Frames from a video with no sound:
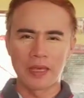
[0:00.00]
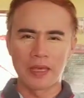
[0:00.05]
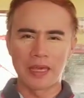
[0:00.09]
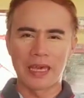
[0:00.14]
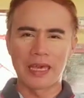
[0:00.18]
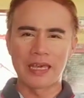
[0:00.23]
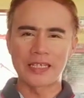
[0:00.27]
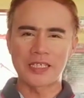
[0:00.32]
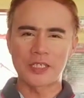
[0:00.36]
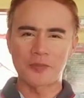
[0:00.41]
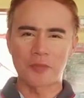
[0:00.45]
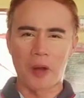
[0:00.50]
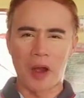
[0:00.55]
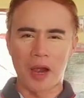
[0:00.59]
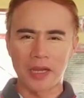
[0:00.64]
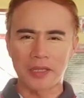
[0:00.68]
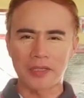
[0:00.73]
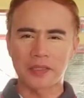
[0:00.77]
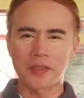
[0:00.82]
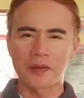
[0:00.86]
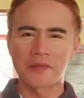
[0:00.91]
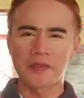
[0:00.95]
is
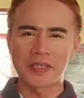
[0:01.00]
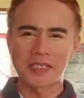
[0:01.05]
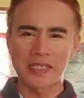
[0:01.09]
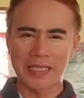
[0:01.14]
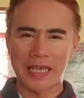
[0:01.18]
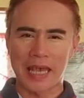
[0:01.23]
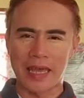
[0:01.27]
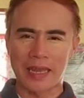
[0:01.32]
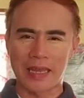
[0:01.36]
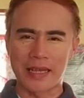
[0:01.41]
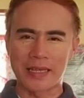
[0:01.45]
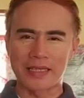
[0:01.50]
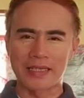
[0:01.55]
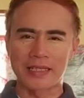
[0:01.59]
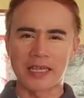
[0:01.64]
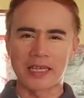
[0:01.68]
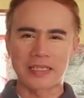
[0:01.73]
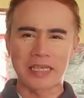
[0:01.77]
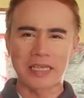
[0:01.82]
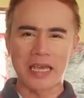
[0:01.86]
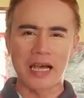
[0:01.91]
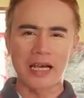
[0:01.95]
part of the sentence
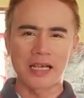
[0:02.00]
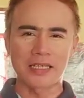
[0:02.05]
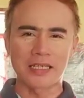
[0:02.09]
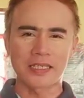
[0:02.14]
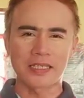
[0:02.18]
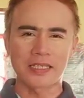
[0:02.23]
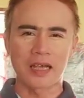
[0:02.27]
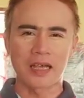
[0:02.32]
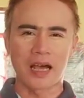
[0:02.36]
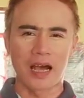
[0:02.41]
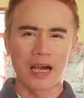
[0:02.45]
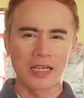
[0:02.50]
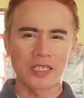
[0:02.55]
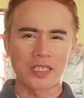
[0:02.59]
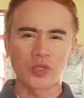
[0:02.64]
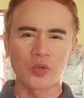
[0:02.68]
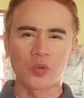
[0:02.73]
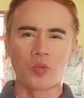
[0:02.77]
that tells us